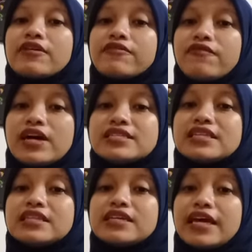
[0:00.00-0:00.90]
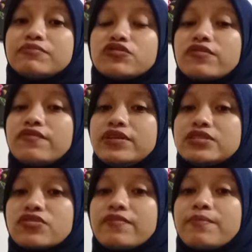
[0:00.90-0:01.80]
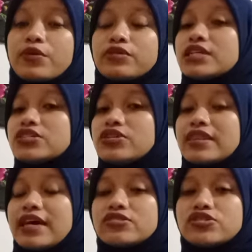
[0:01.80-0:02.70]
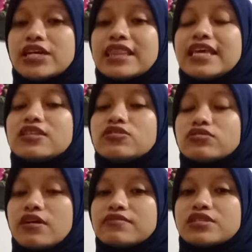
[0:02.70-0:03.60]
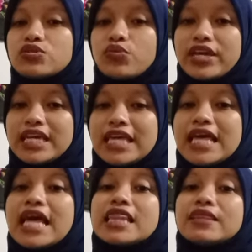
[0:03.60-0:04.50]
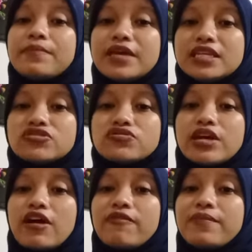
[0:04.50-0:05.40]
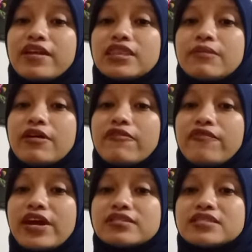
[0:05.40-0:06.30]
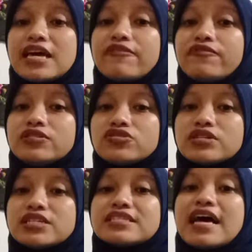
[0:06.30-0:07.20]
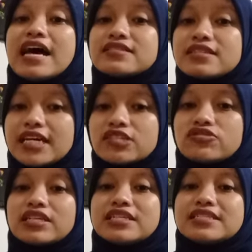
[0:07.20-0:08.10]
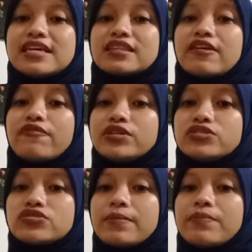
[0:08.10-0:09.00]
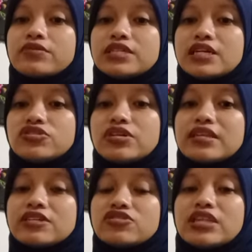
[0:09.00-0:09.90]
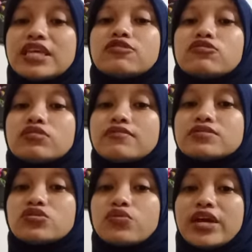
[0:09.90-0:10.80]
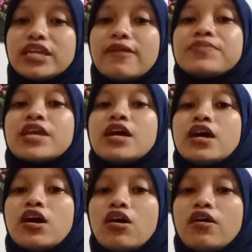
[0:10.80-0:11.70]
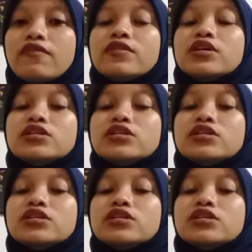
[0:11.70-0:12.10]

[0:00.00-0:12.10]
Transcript: revised the capture fishery production target in 2020. The Ministry of Maritime Affairs and Fisheries has actually set a fishery production target in 2020 of